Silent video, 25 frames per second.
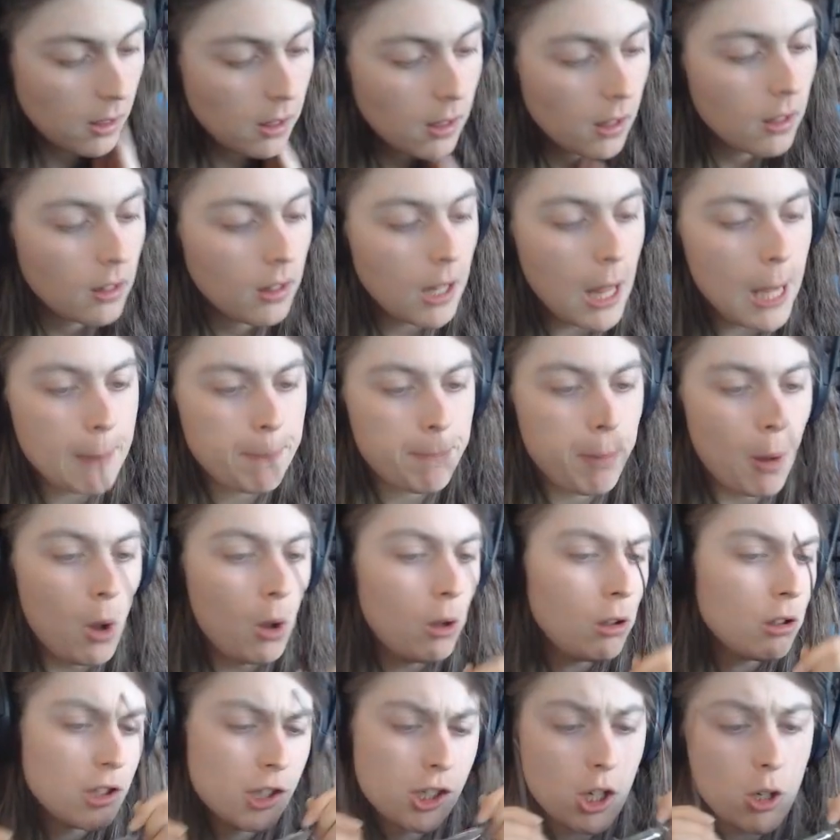like,
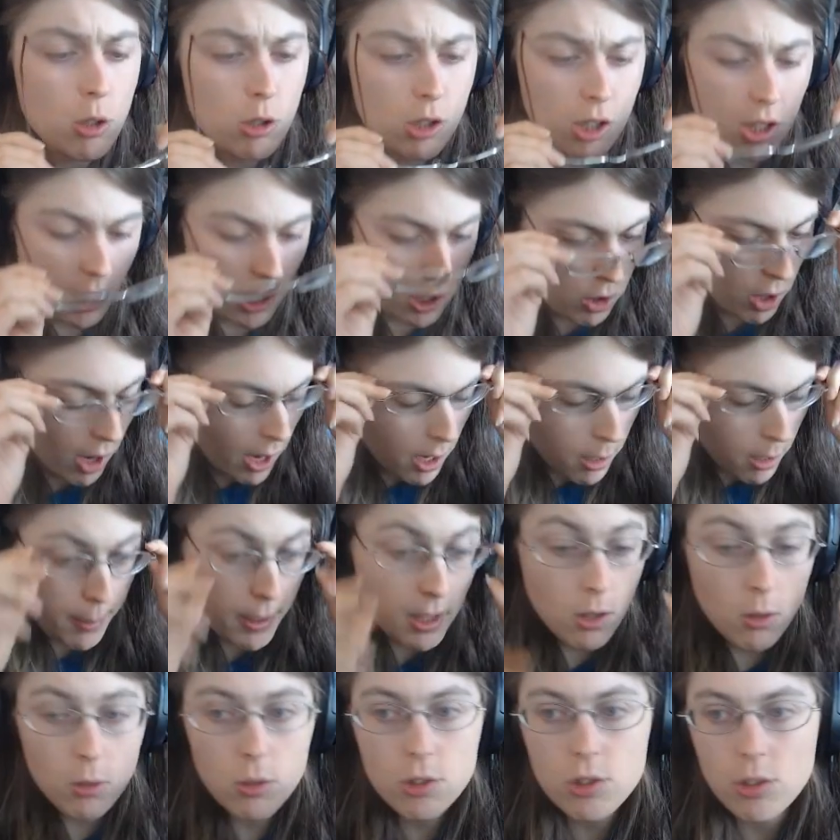polls usually try to
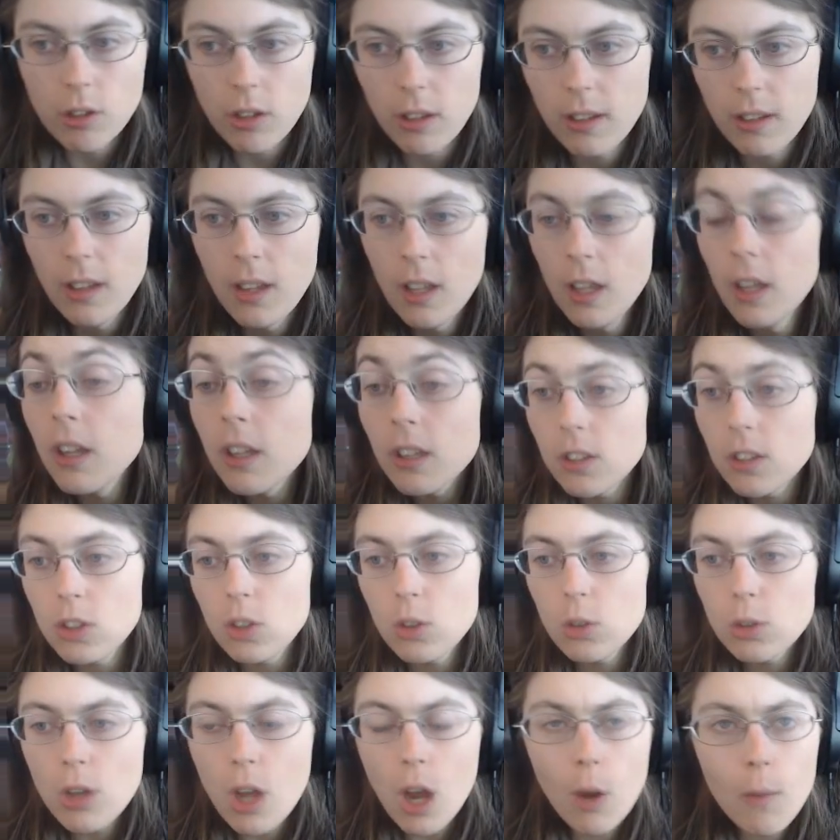be neutral.
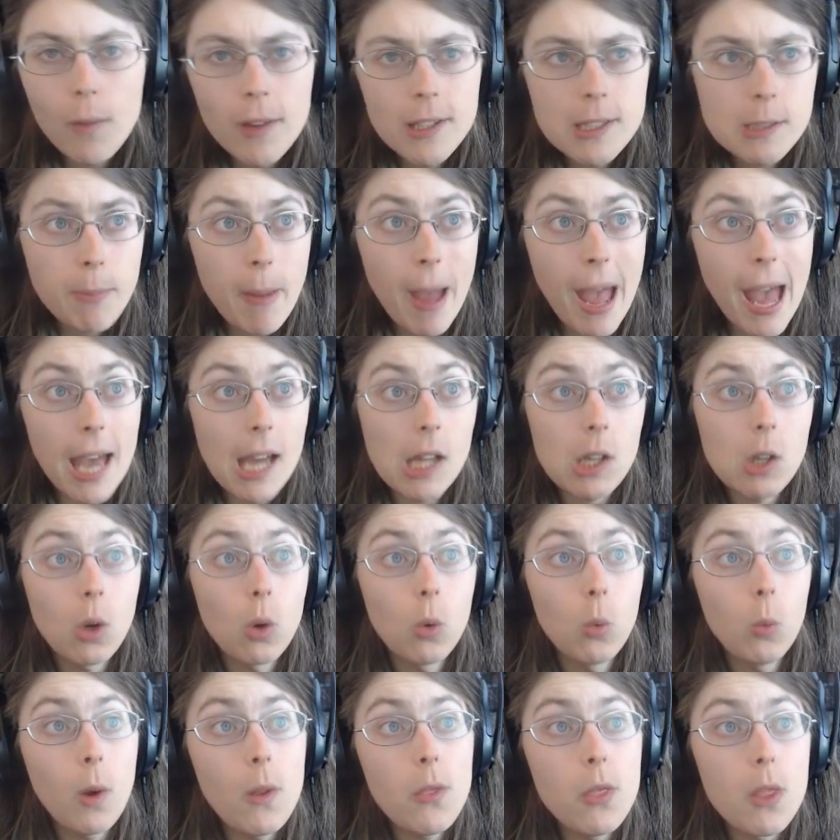You know it's bad
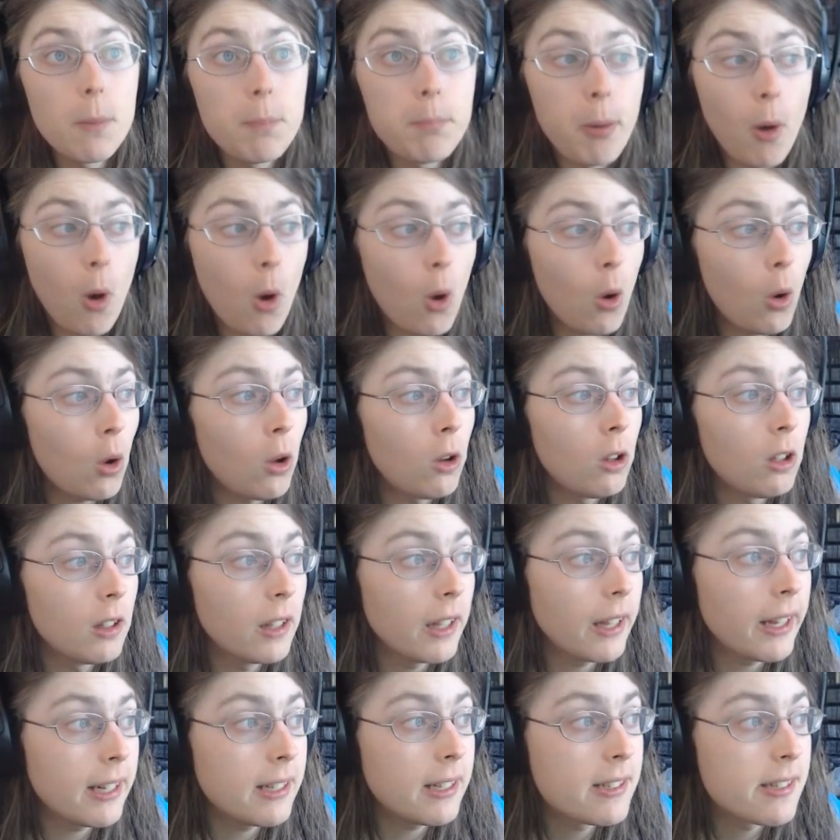when the
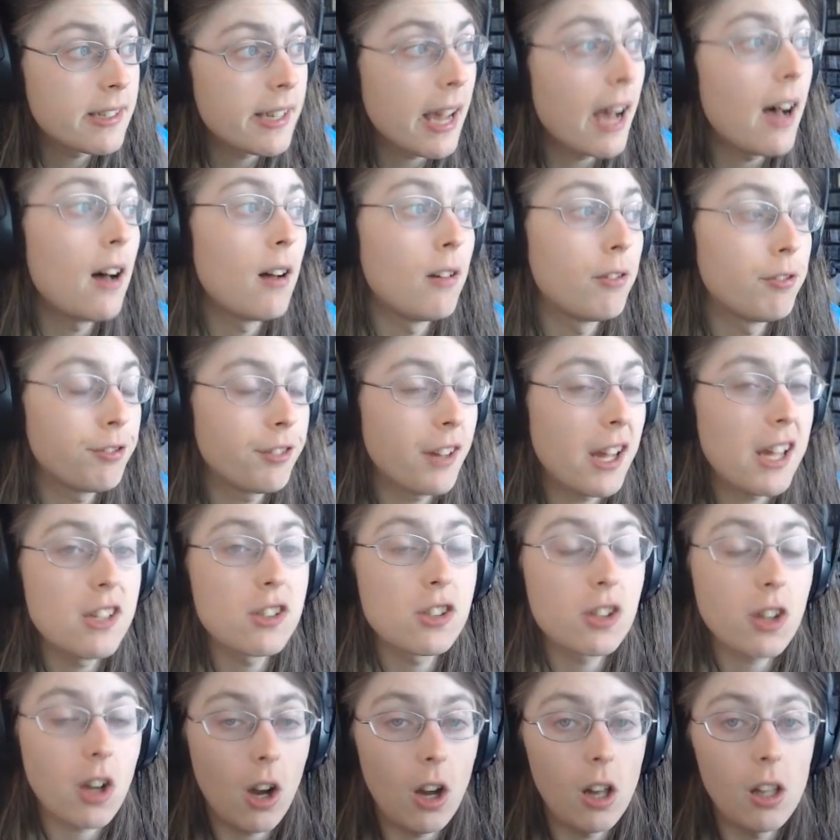poll itself
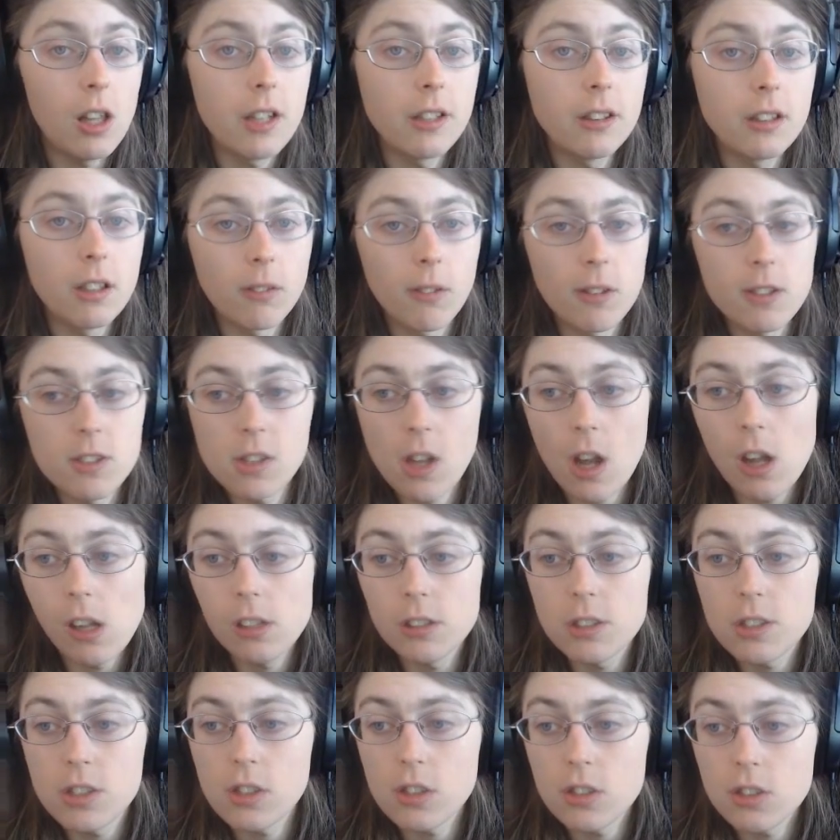is calling the
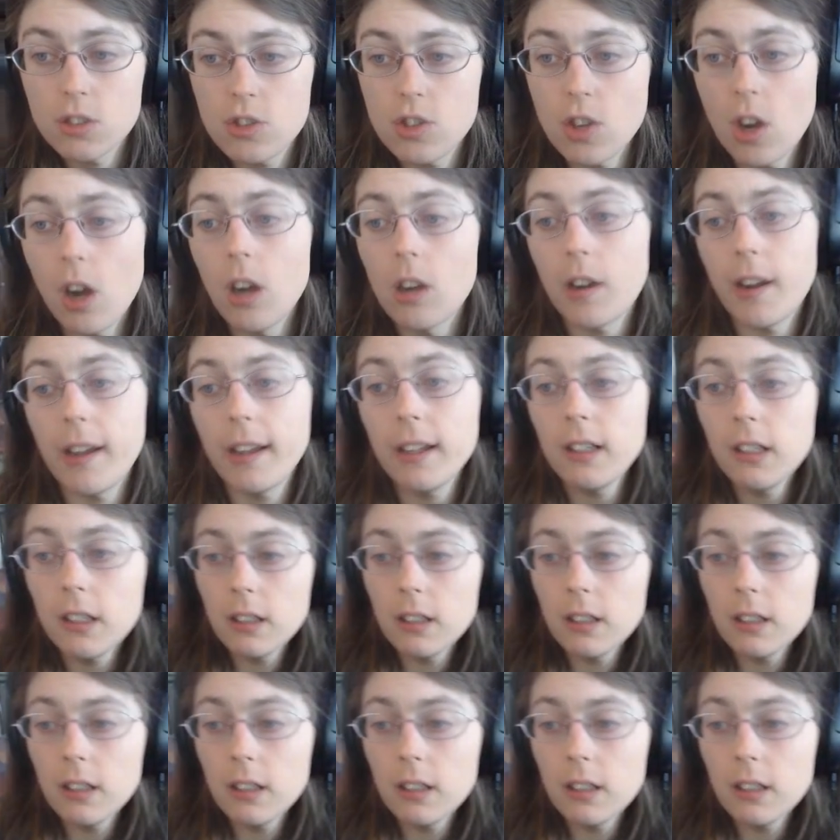results jarring.